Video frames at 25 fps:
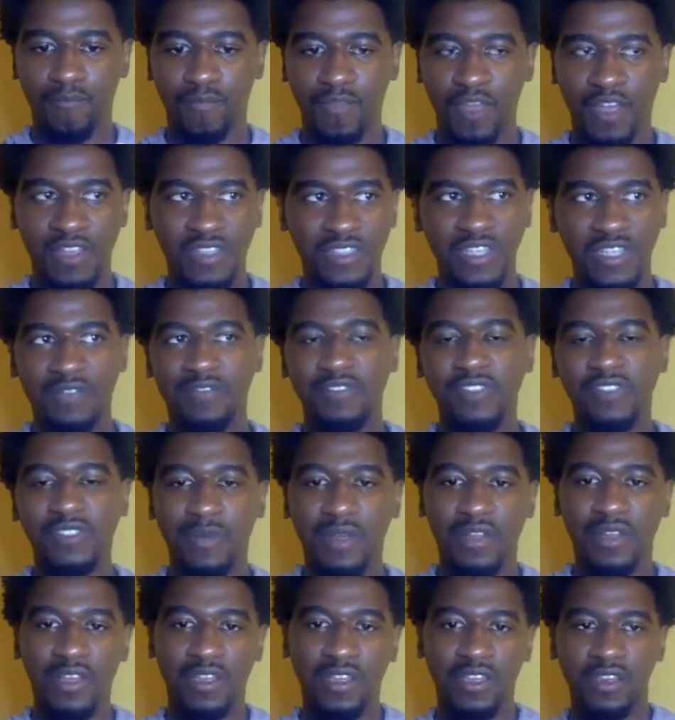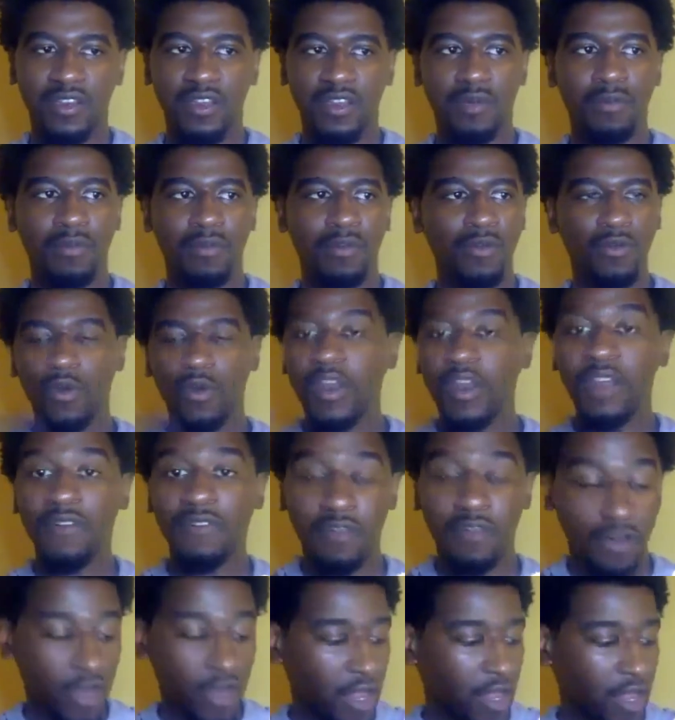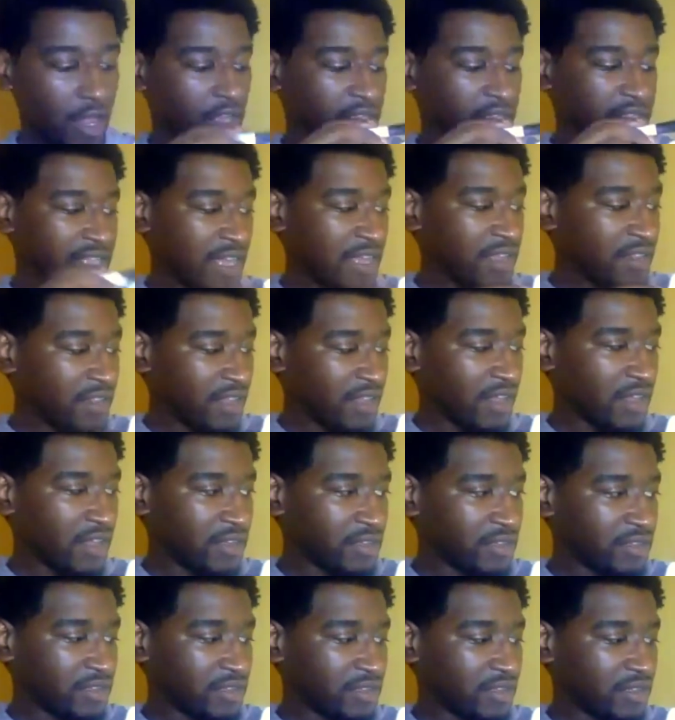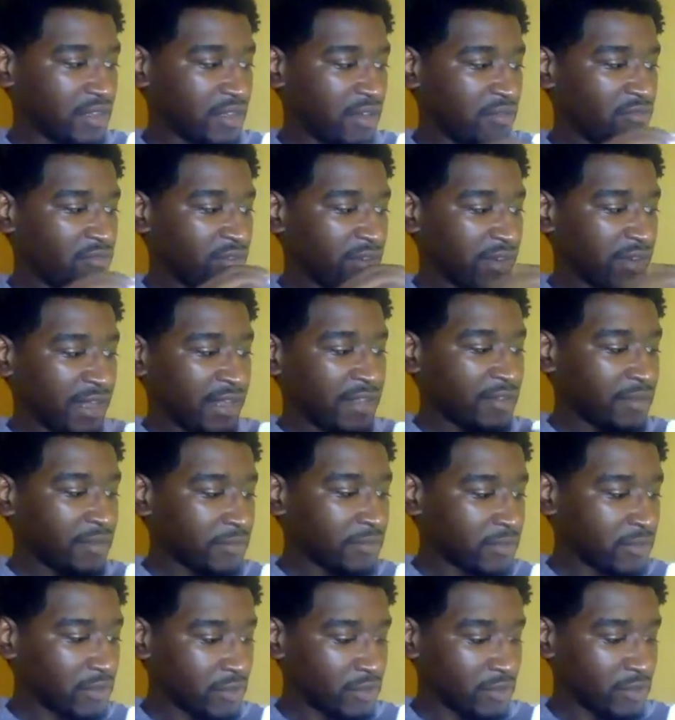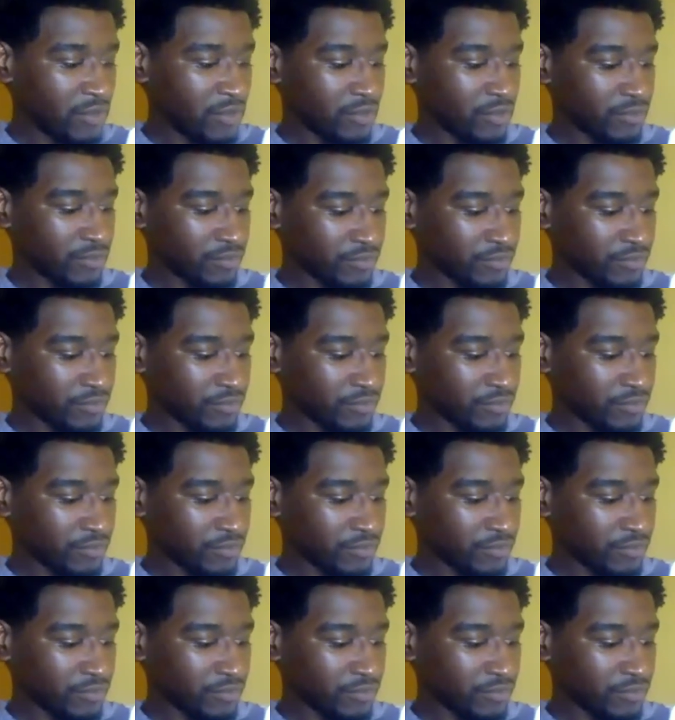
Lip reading: seven's my lucky number. Whatever. Take things and relate them to you.